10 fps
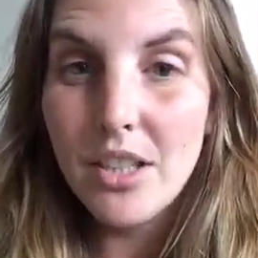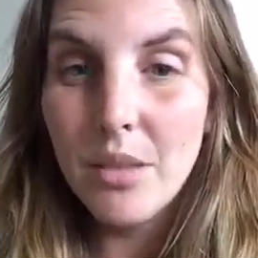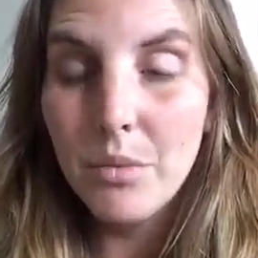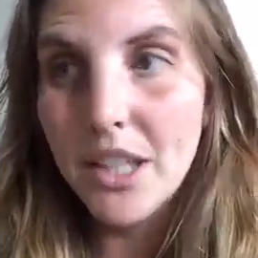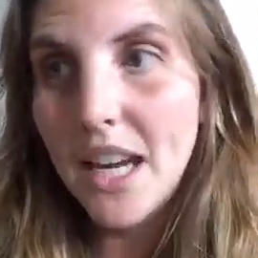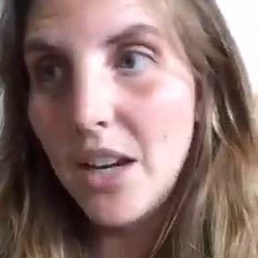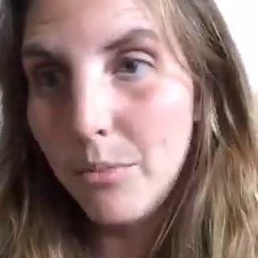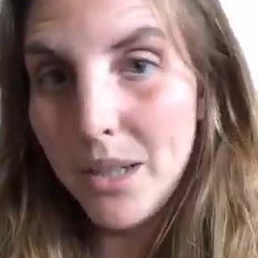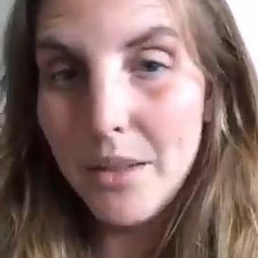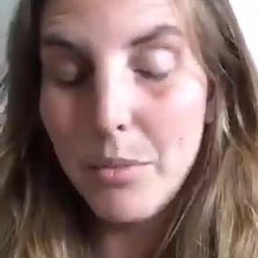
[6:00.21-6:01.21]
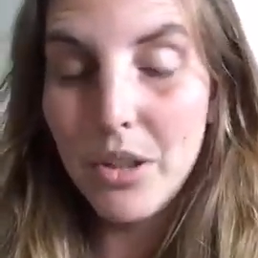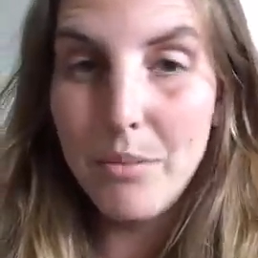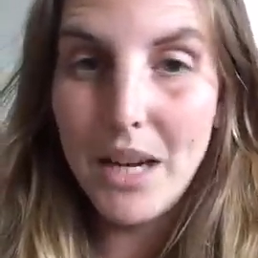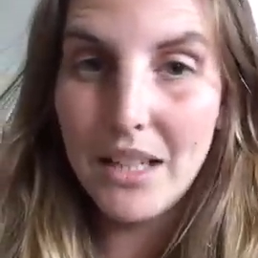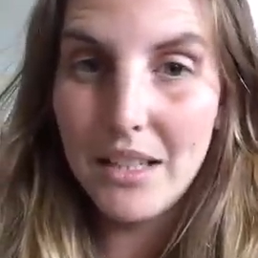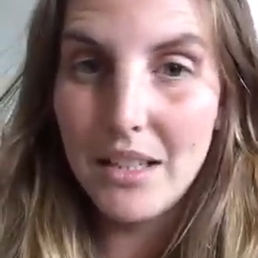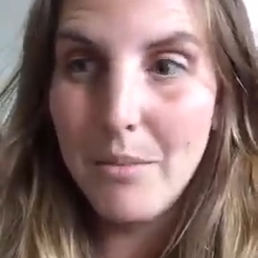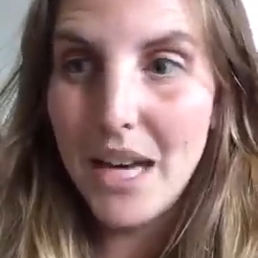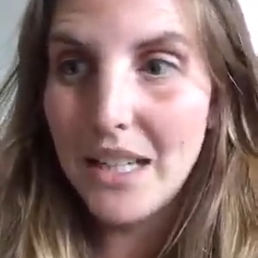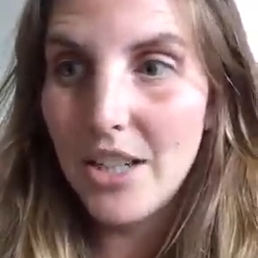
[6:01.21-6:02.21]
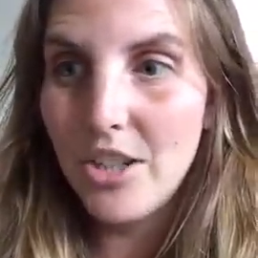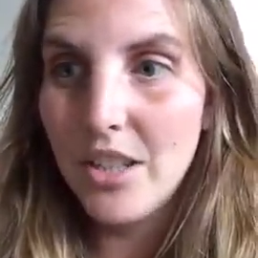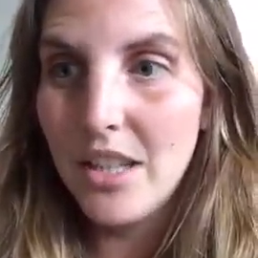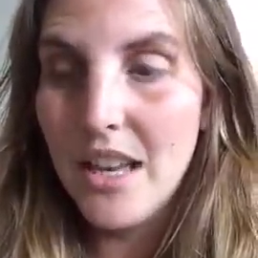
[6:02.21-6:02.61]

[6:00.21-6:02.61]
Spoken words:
and they really helped me to put it back into the baggage. And